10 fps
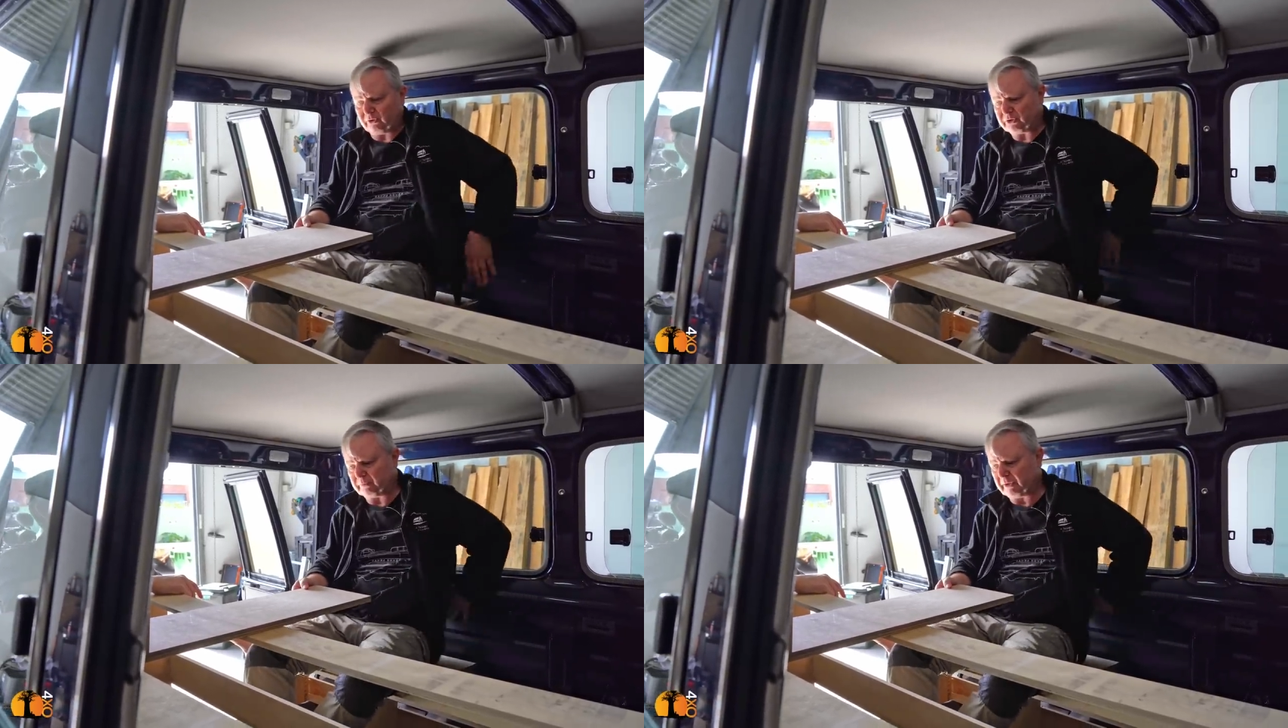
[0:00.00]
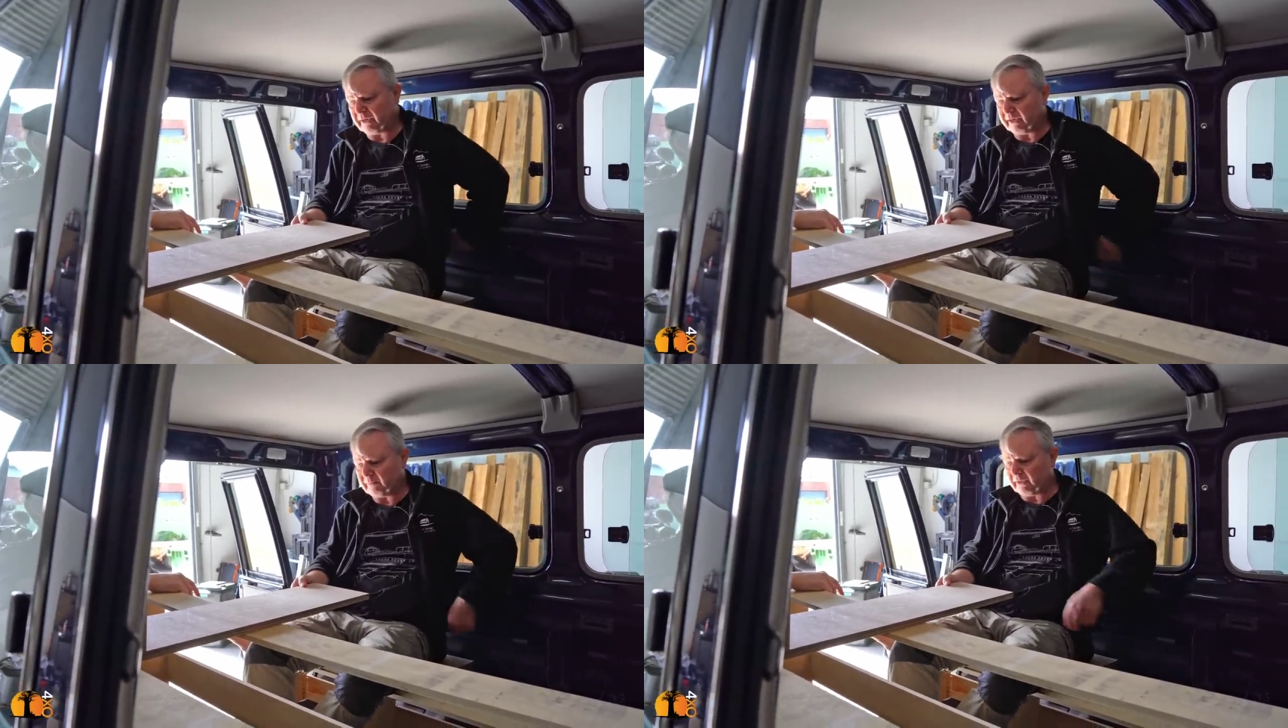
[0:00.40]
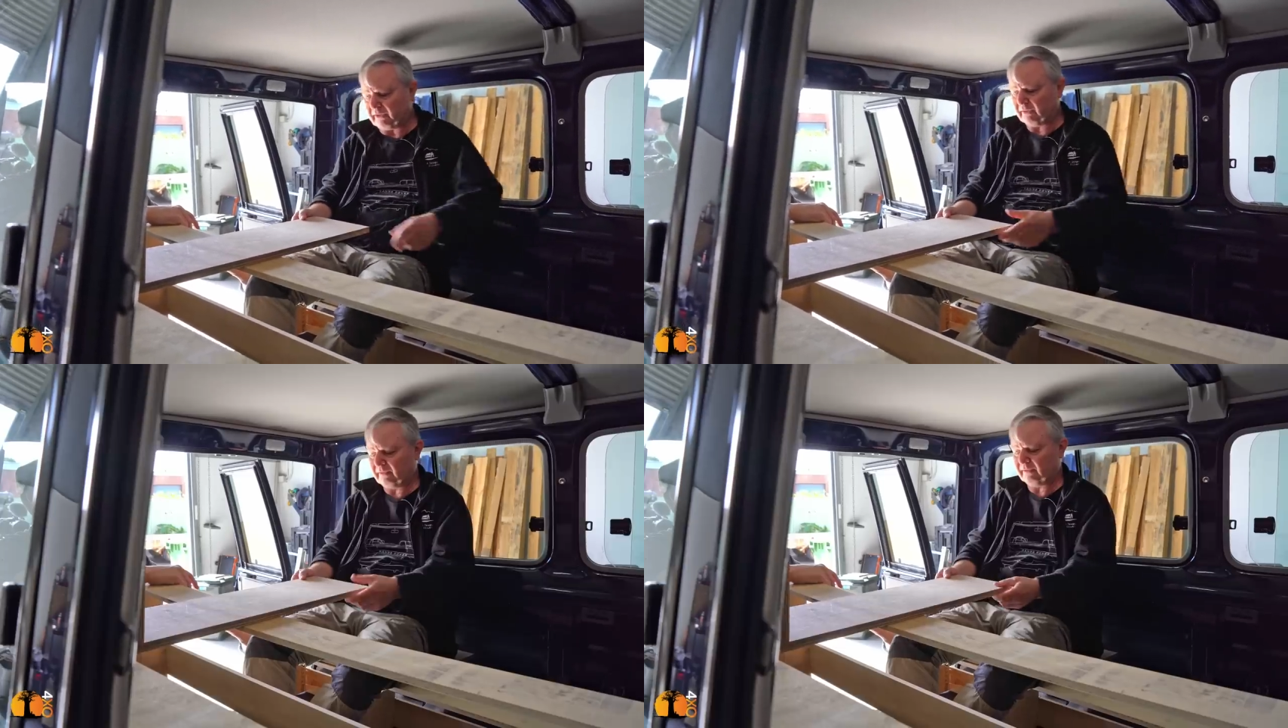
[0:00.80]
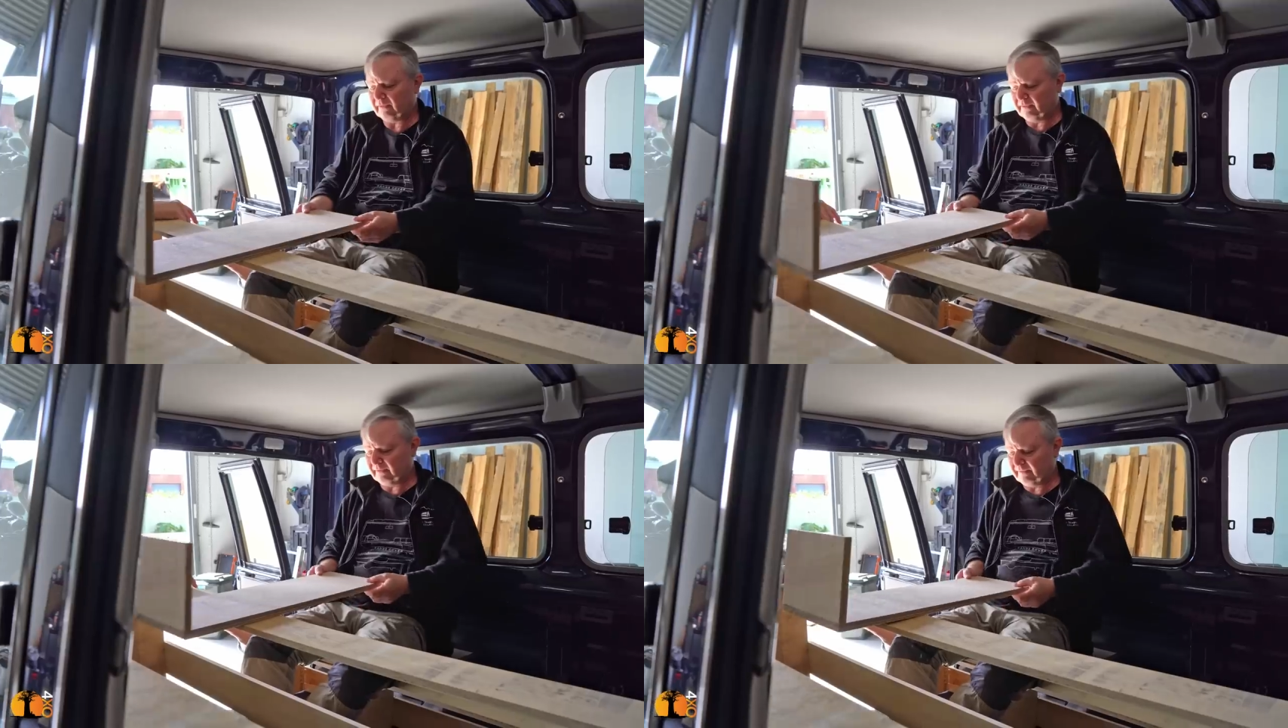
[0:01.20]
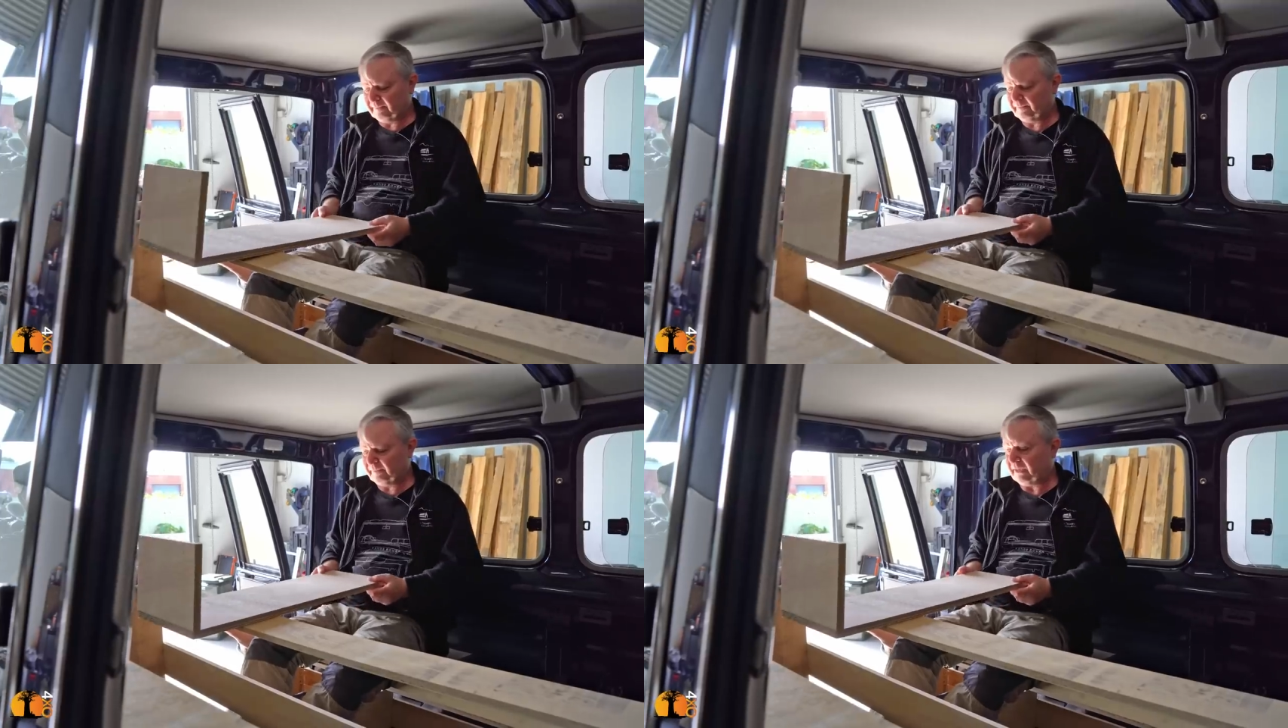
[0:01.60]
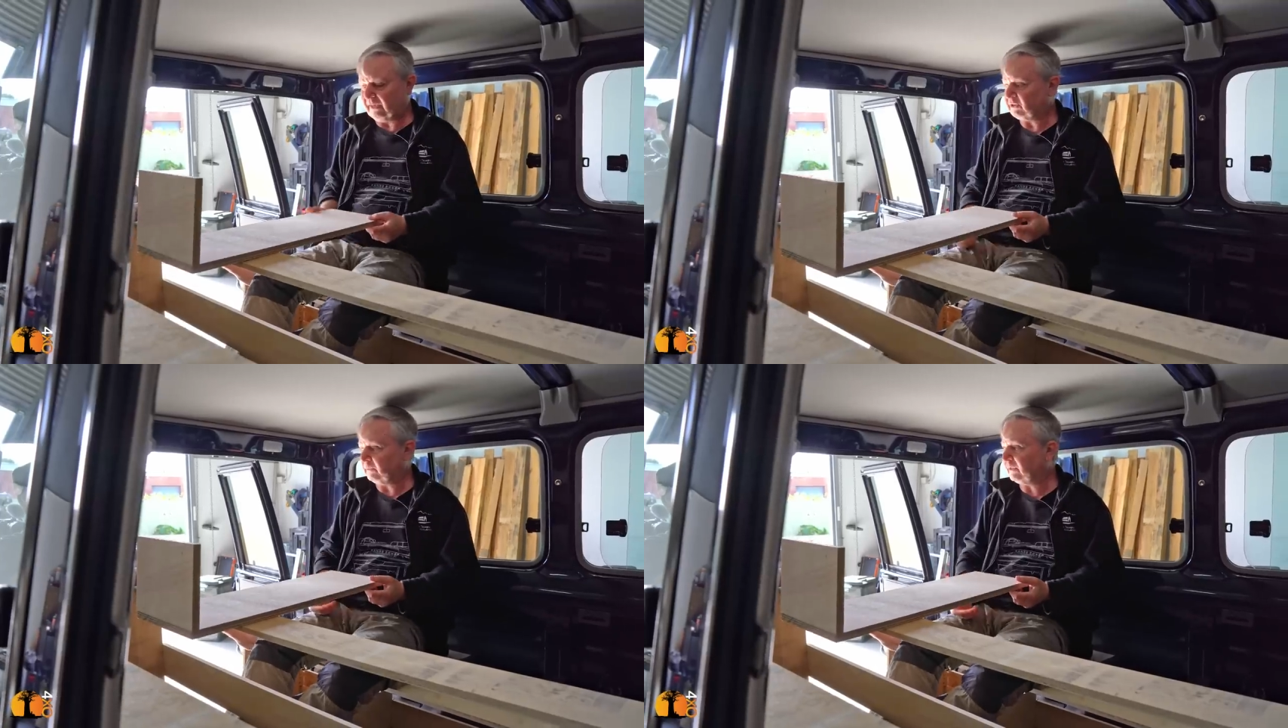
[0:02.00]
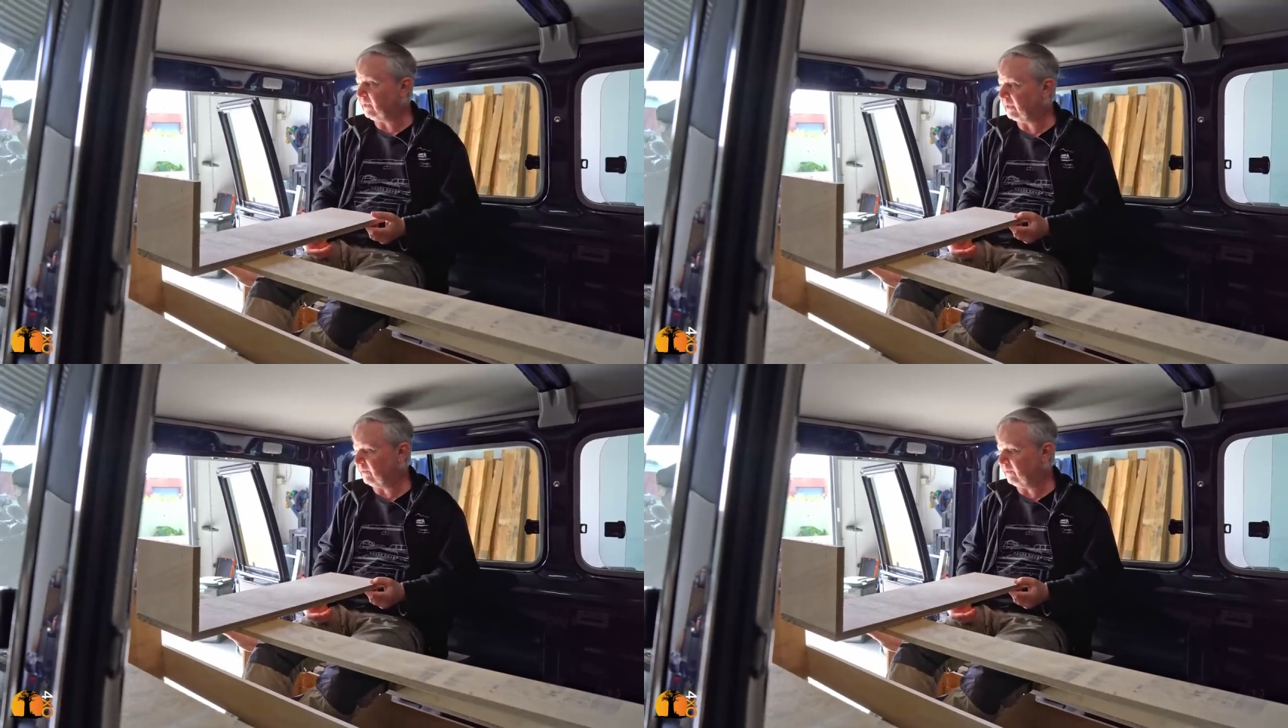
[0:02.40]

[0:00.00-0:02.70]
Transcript: cushion behind me, that actually would be quite